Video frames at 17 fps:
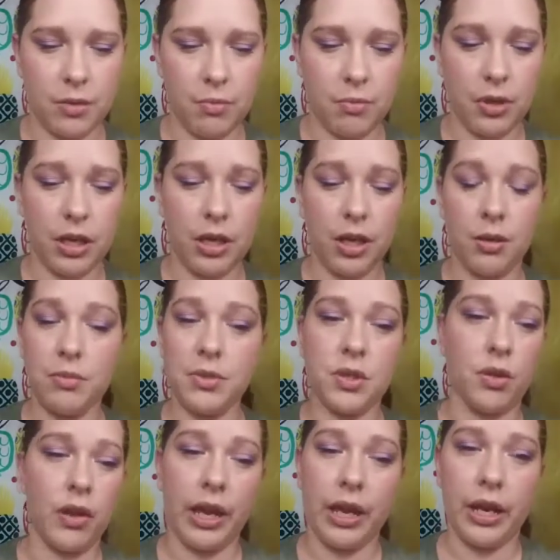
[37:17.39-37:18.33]
but I'm
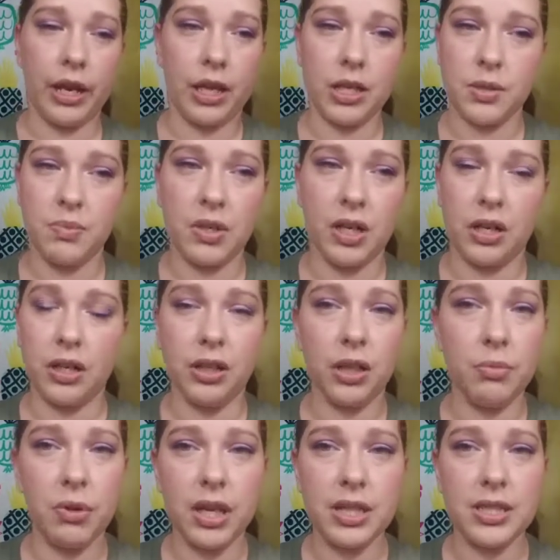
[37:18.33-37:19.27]
so glad I get to put on a
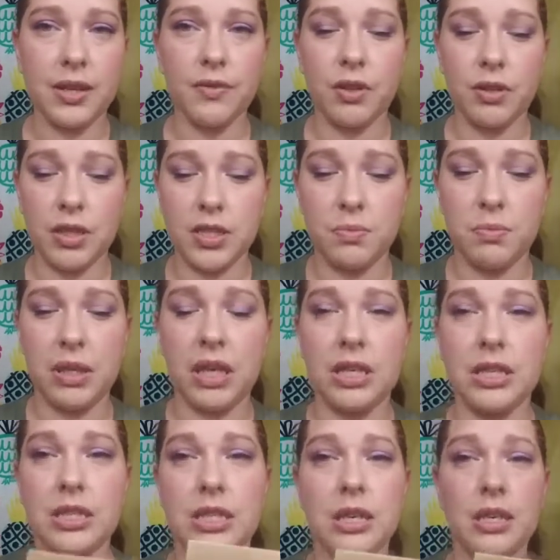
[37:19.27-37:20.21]
lip gloss after this
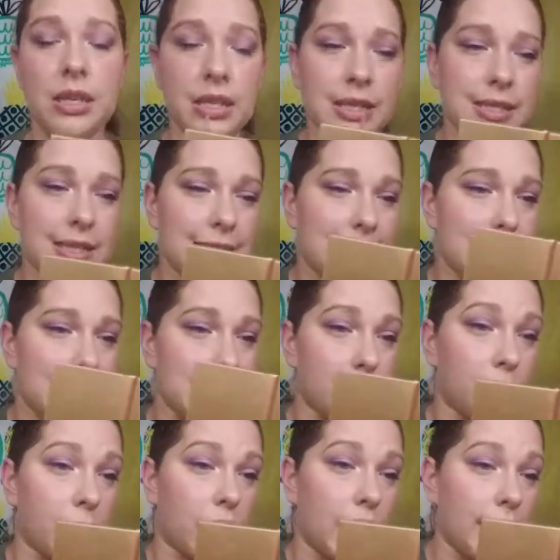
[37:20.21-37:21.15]
because this is
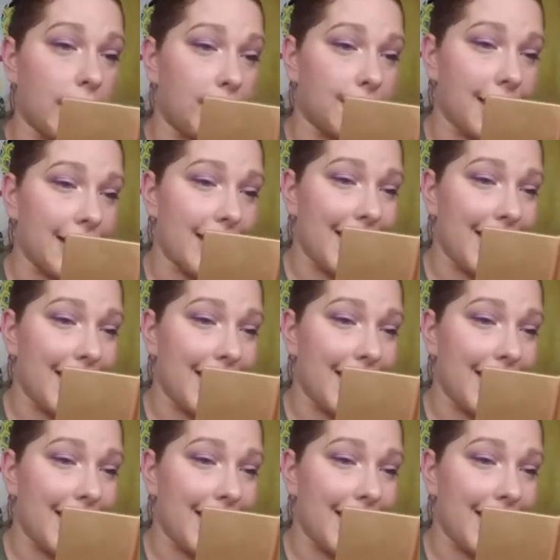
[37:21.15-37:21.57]
brown.